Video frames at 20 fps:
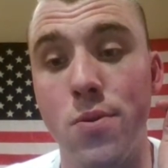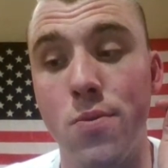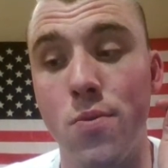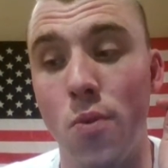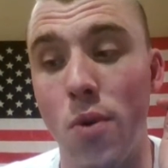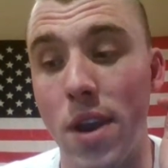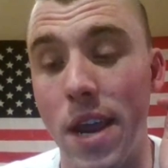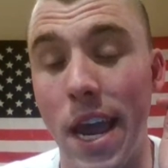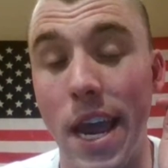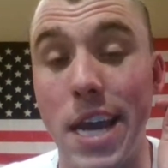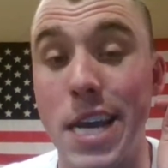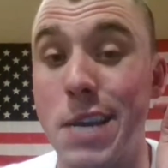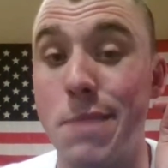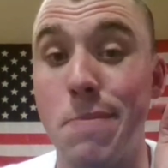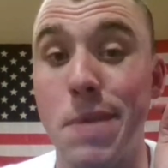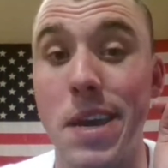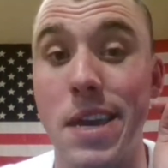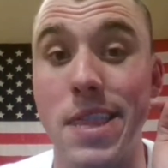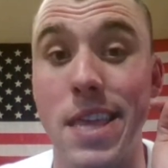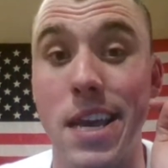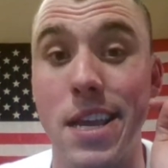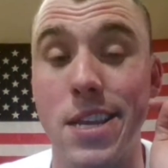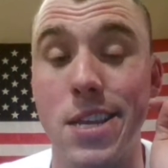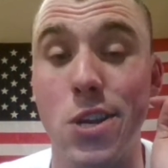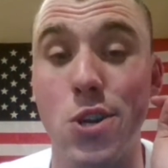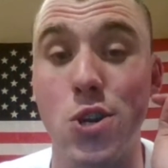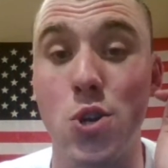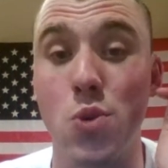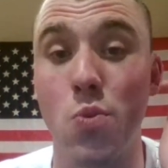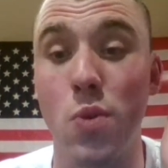would hate to be in that
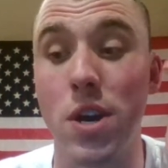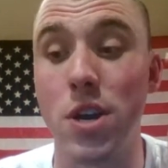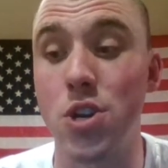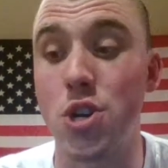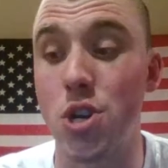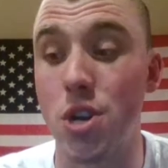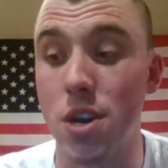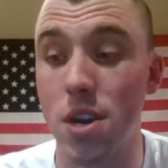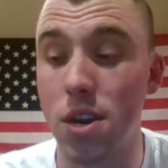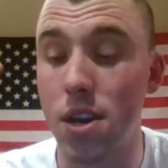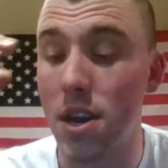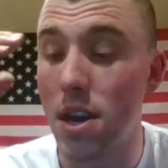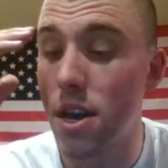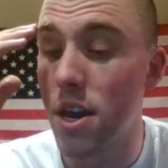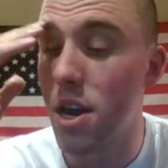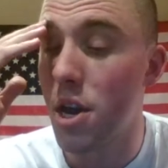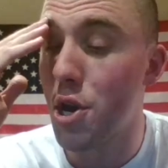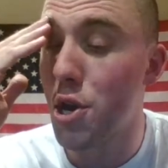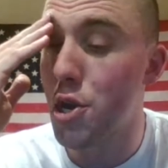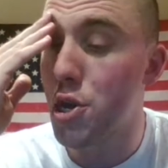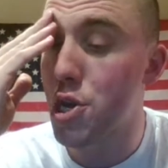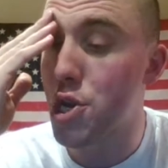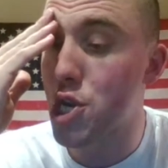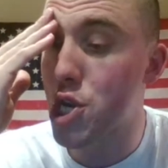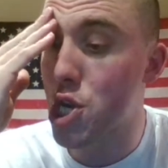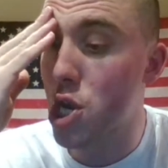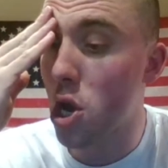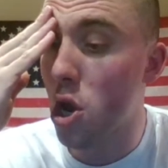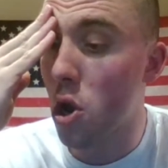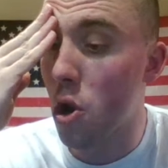situation.
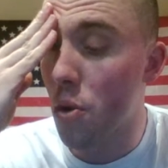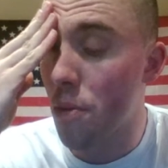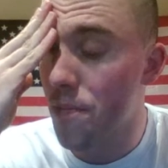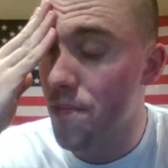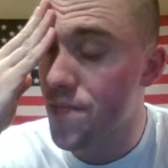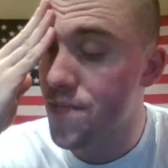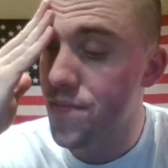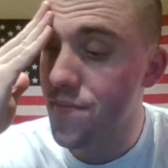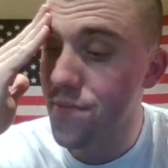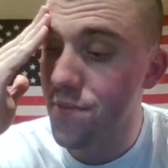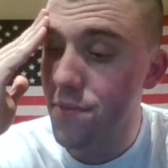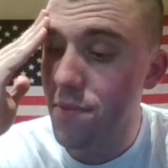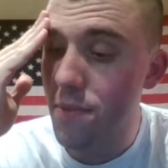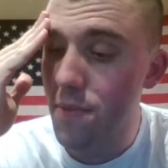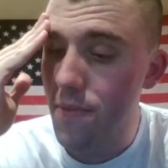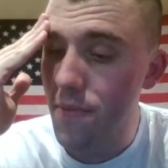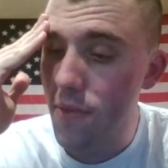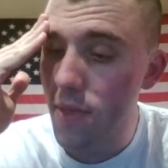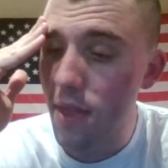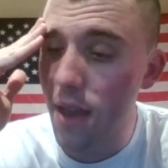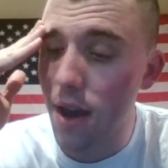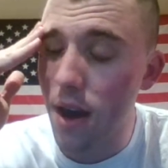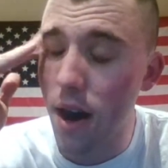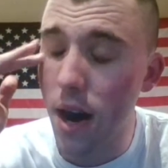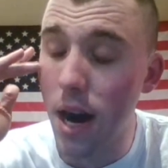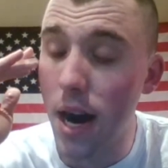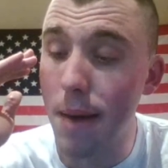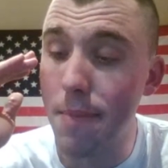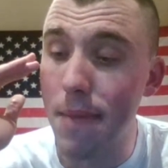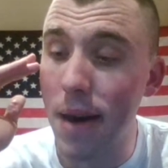So,
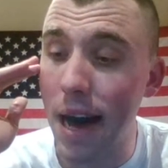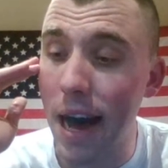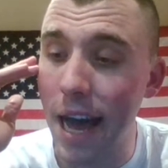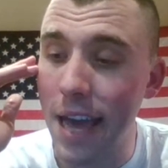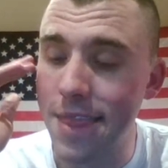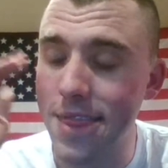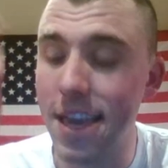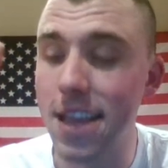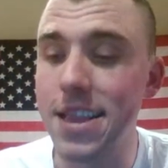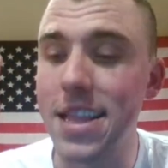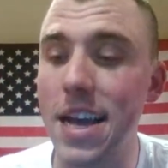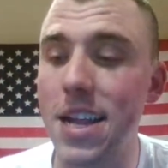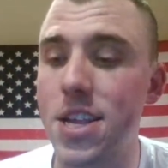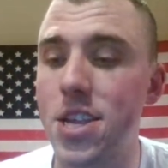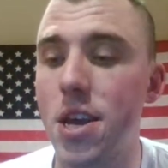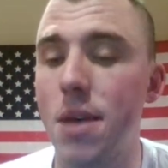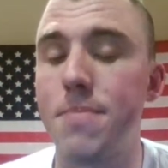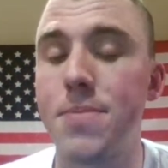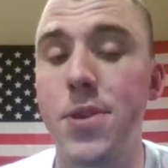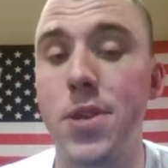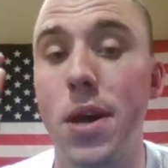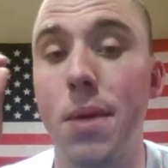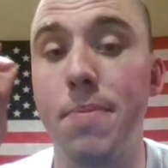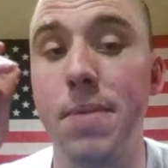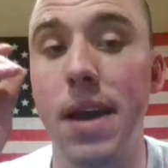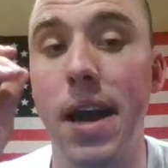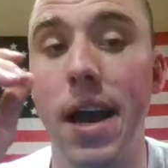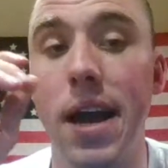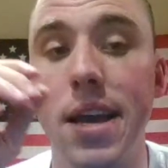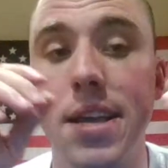I think that sums it
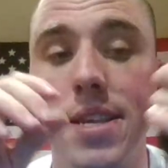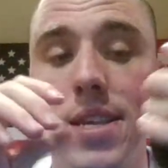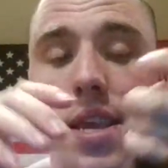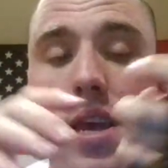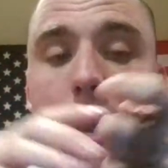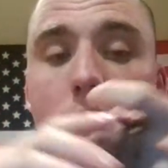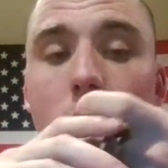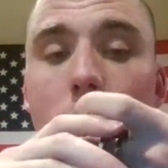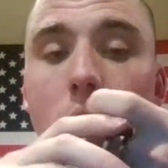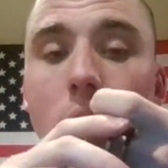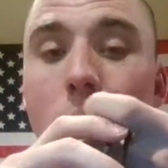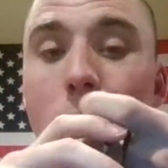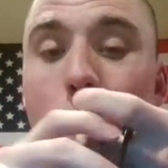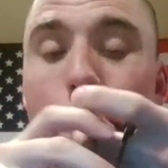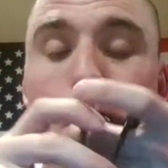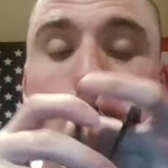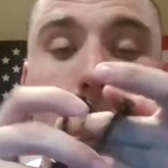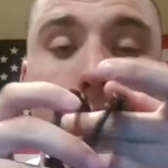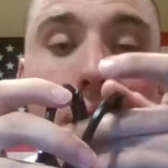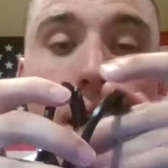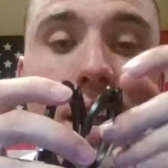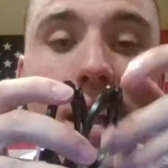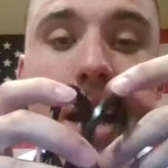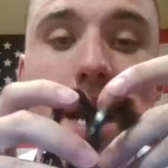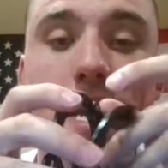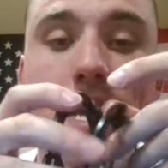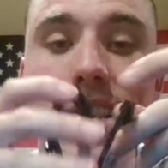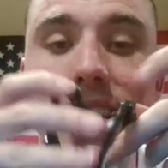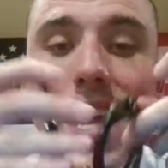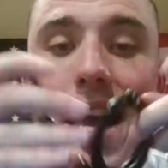up, guys. Like
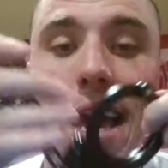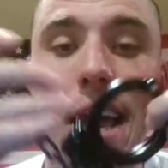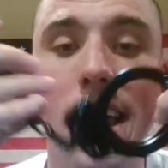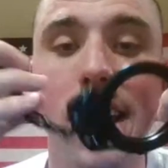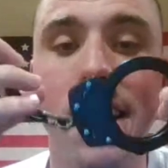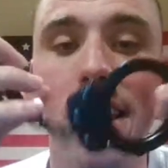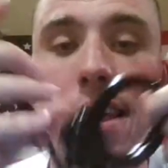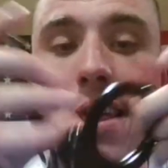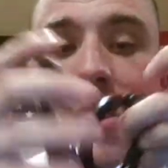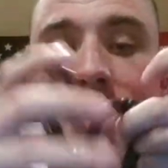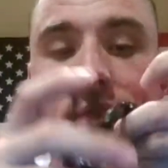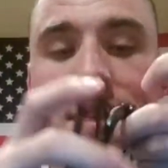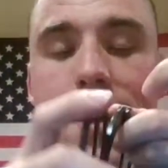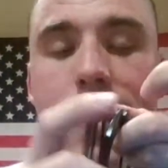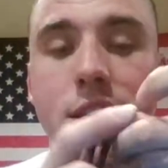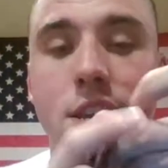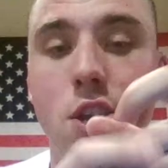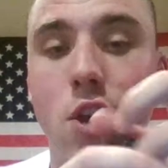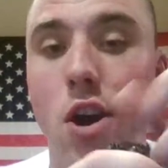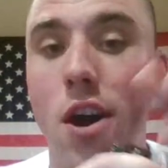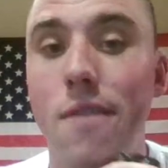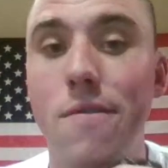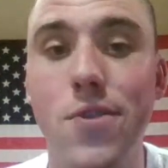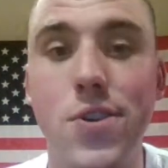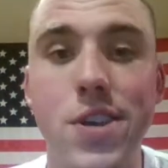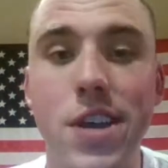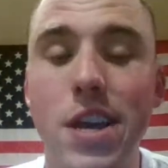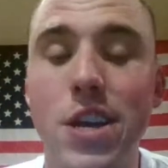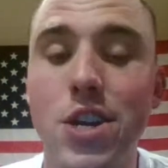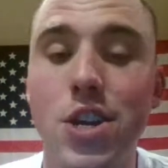I said, this
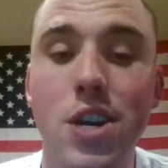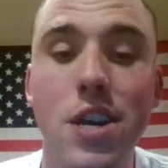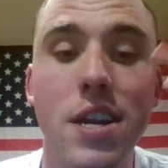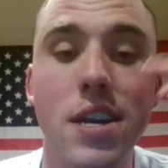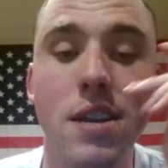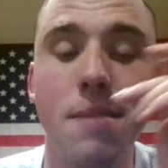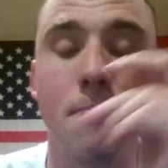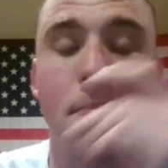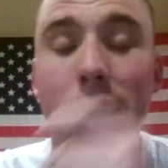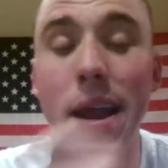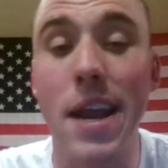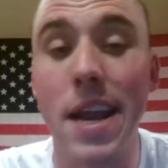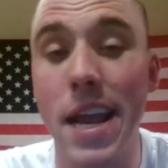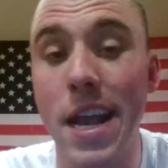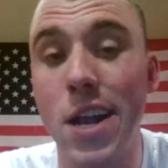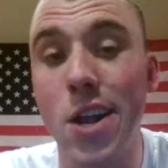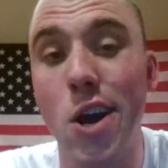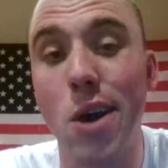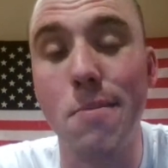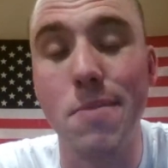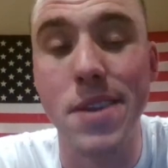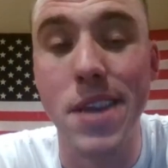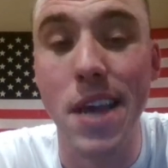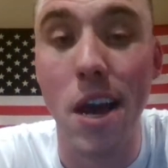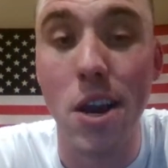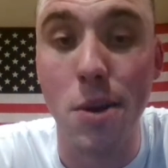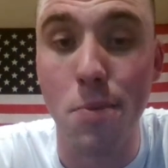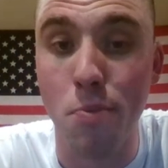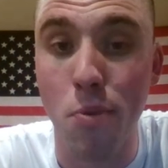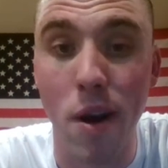conversation and debate, it comes
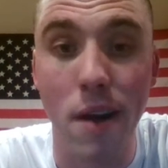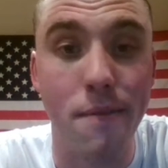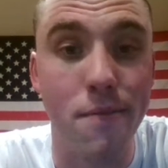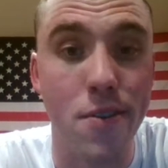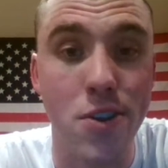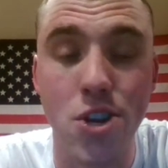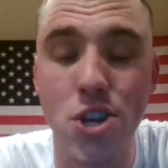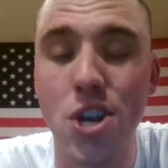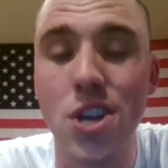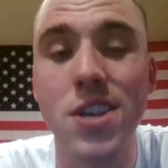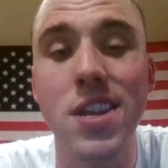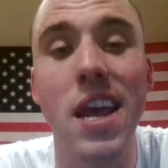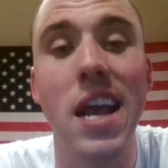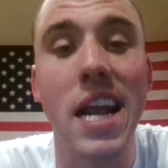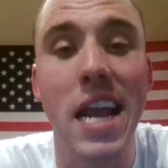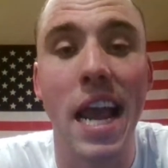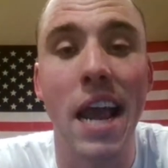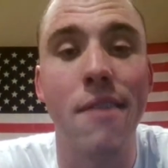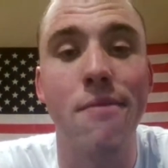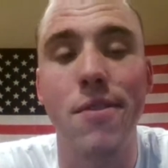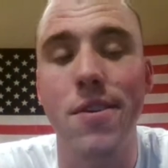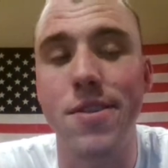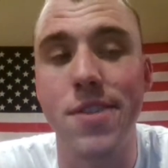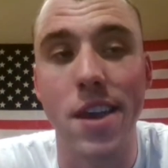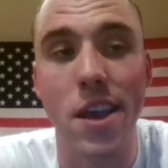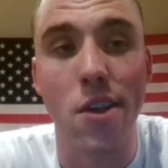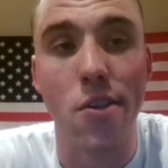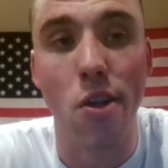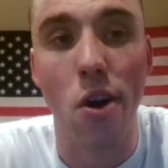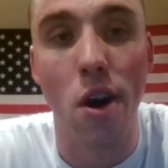down to preference. Just like
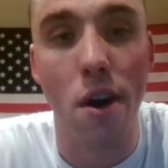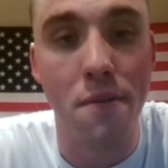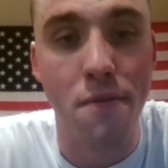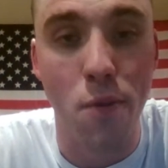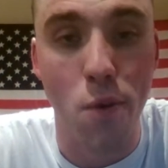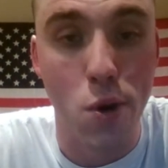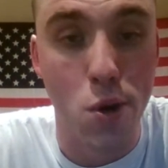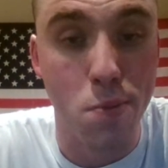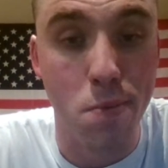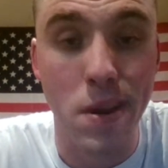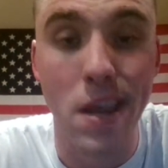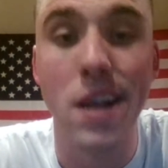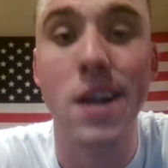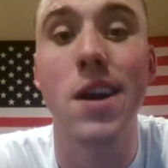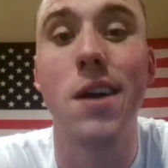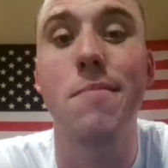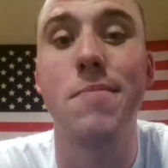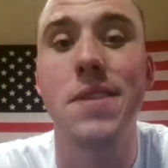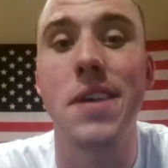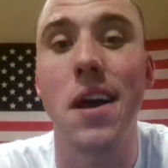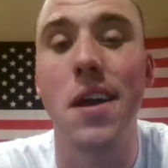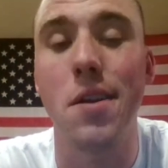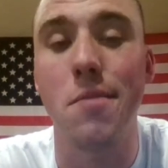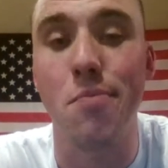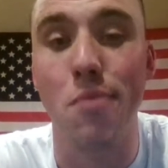everything in law enforcement, it comes down to